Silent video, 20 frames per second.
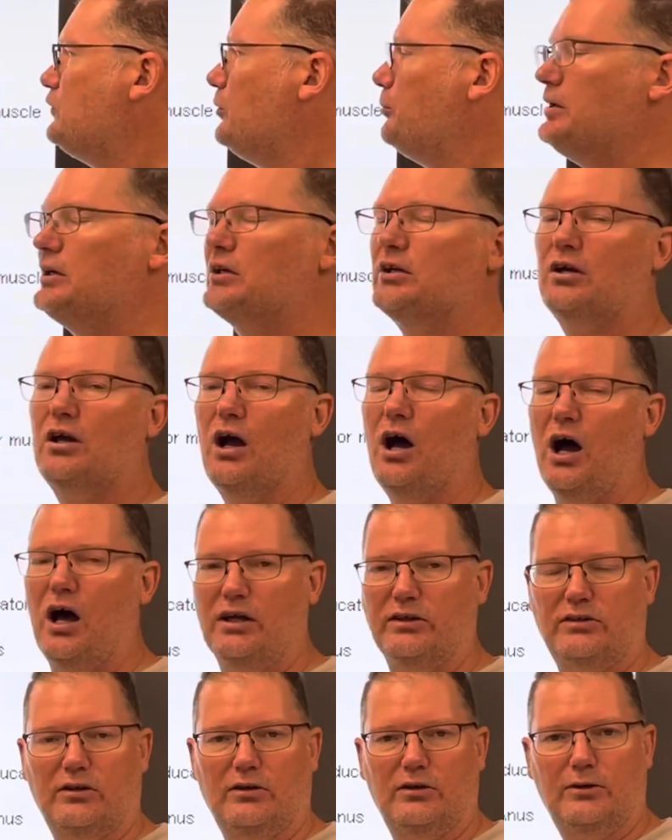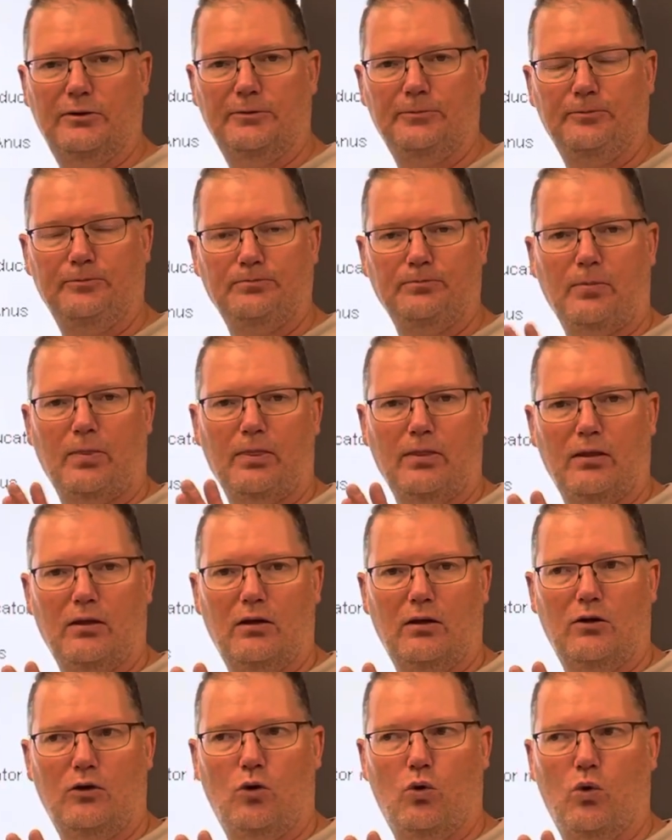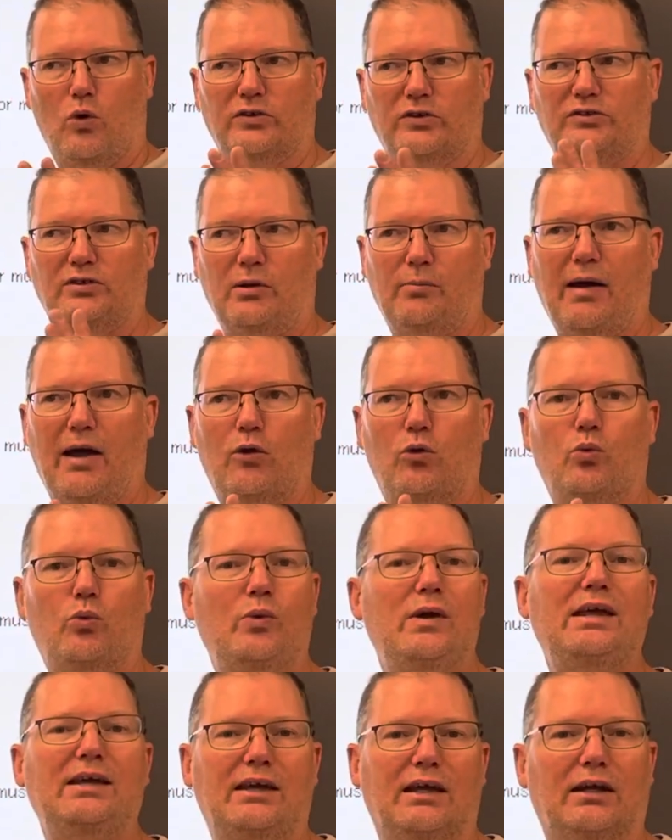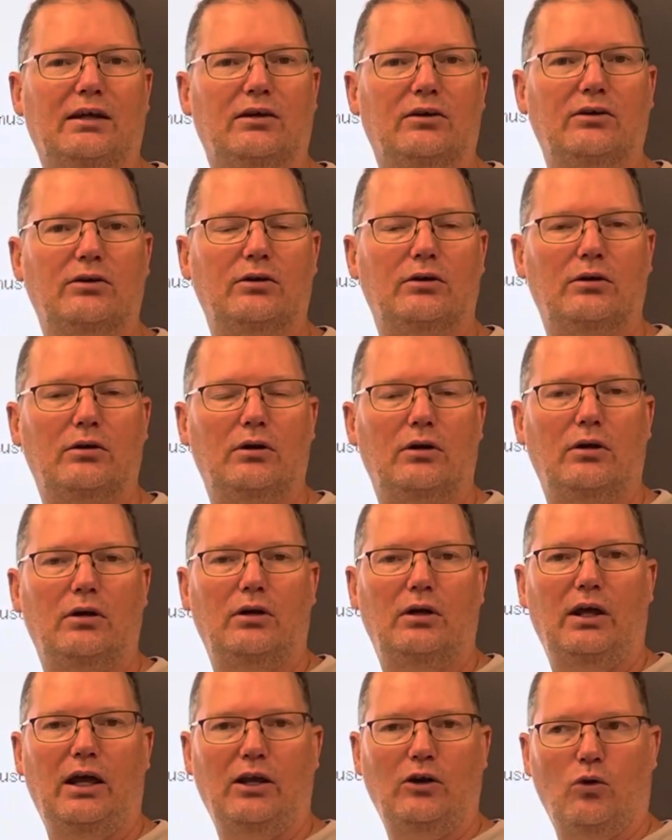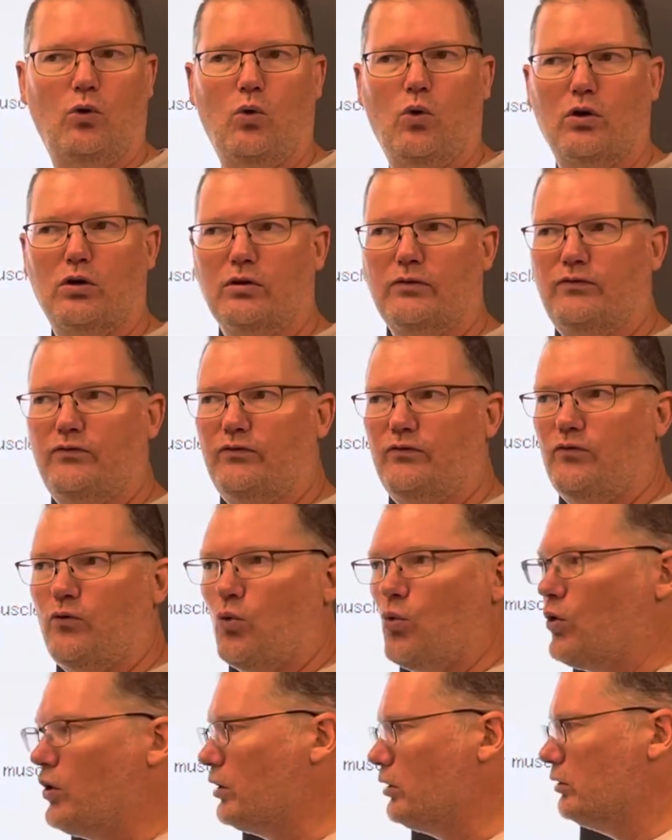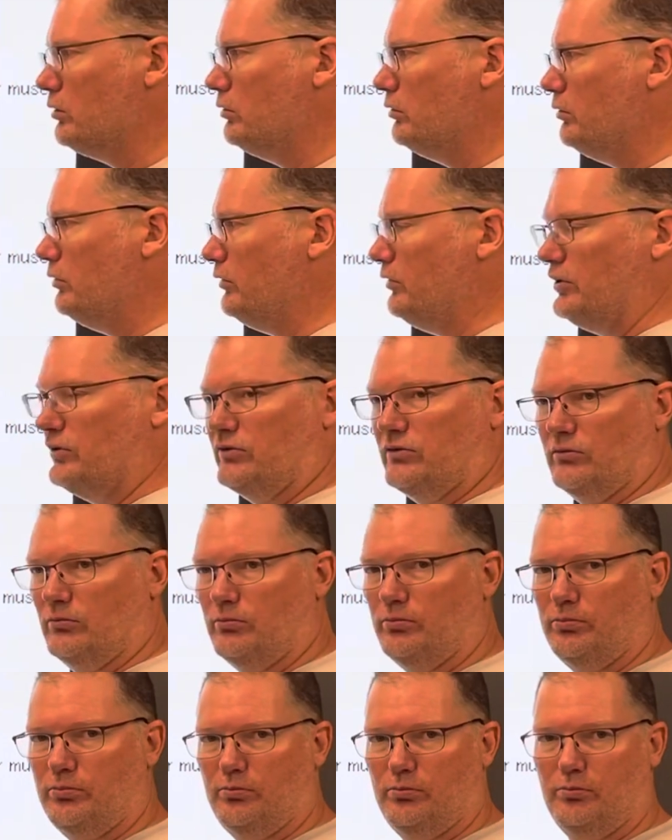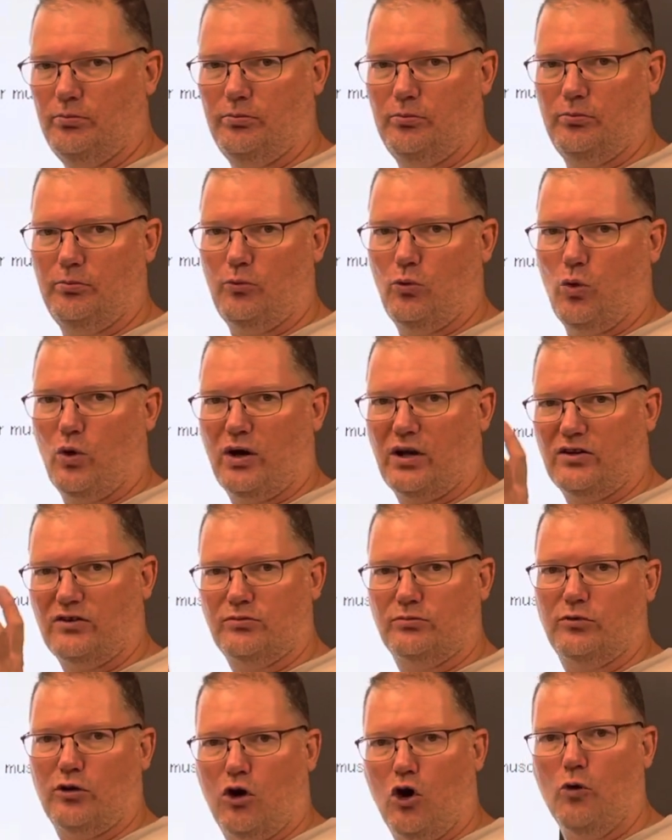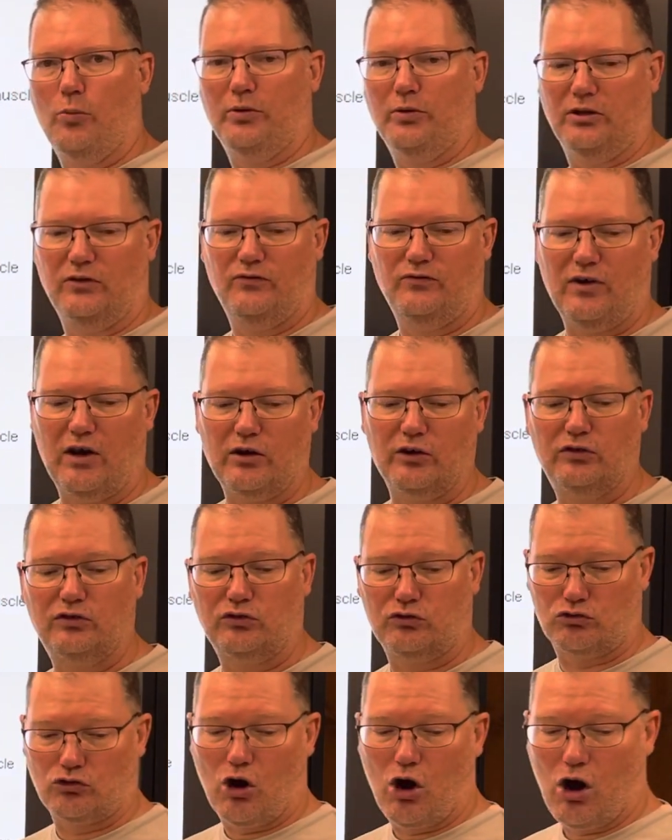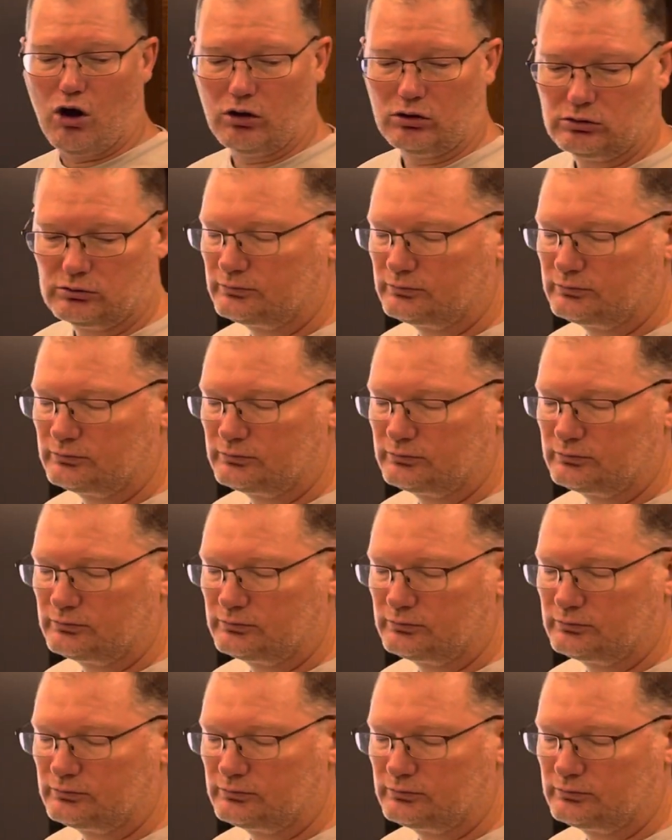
to be cut or somehow weakened in order for this organism to open. They're very strong.